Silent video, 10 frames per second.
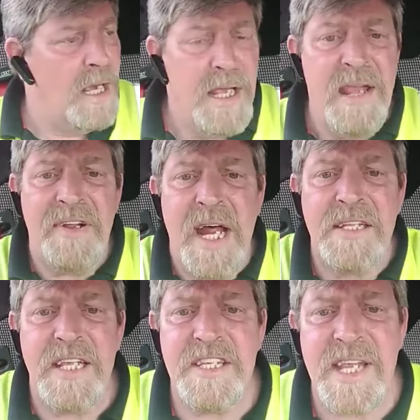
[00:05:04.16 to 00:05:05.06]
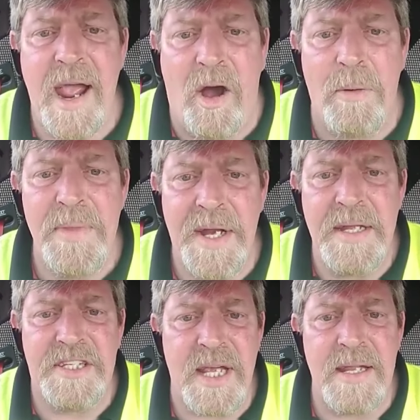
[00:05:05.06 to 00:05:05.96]
even had to set up their
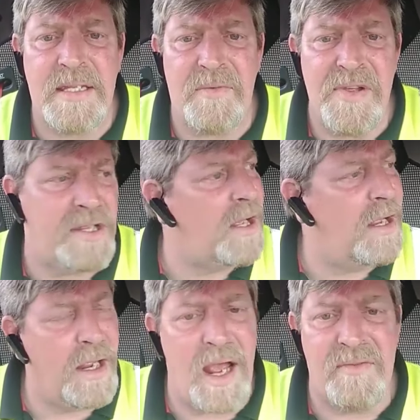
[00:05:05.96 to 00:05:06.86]
own scientific uh,